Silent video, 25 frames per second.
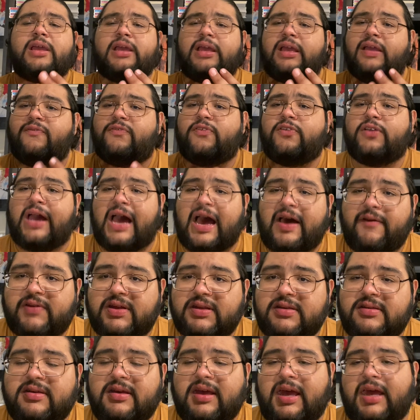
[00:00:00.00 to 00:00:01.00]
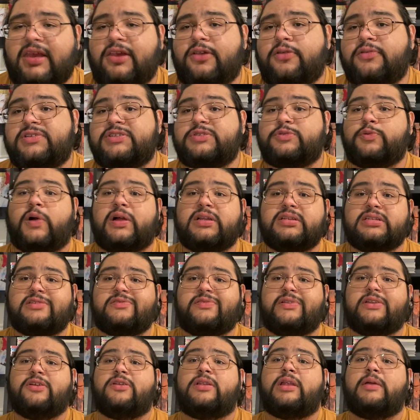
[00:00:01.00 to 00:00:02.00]
If you haven't and you just watched this
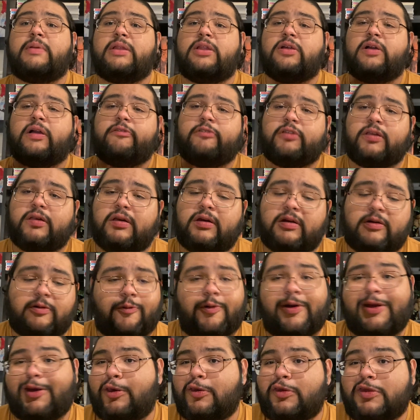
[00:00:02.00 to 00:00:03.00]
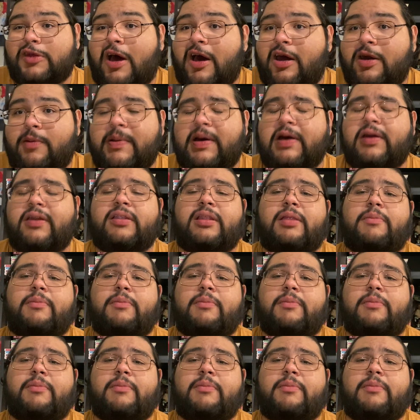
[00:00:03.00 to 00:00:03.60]
video, let me know what you thought about it.